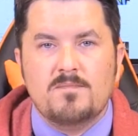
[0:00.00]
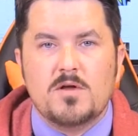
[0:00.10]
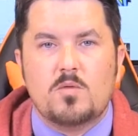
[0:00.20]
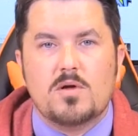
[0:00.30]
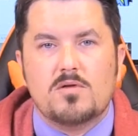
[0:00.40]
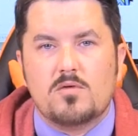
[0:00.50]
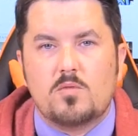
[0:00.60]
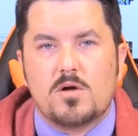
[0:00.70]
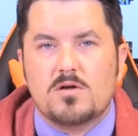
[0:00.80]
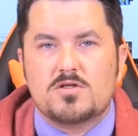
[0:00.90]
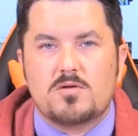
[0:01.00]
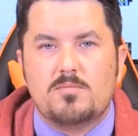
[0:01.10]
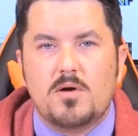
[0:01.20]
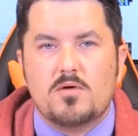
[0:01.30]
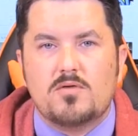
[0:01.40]
where the words are
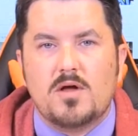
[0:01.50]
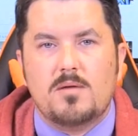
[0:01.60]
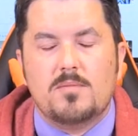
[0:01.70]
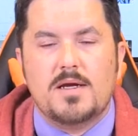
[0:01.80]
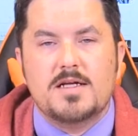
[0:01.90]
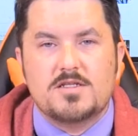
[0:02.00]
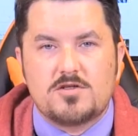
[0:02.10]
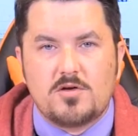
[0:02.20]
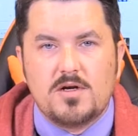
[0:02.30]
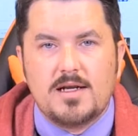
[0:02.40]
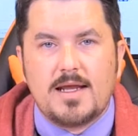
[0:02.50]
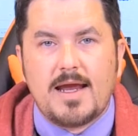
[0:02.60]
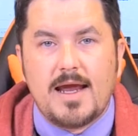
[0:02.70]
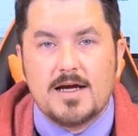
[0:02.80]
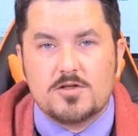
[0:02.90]
both um, inserted
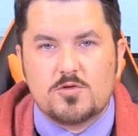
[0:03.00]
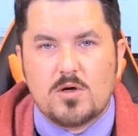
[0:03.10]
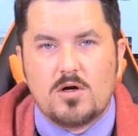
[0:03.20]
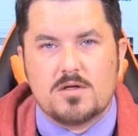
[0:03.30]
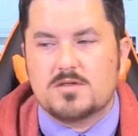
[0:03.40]
and drawn.